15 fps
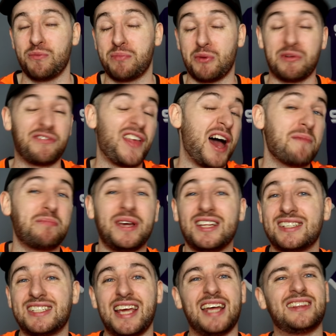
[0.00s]
But with that being
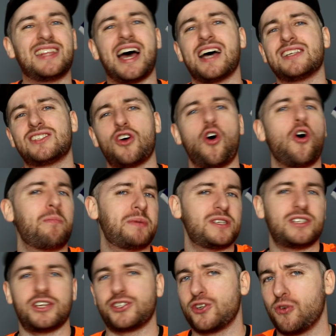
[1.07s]
said, that is the
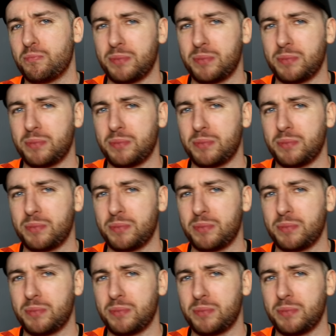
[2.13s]
oppositional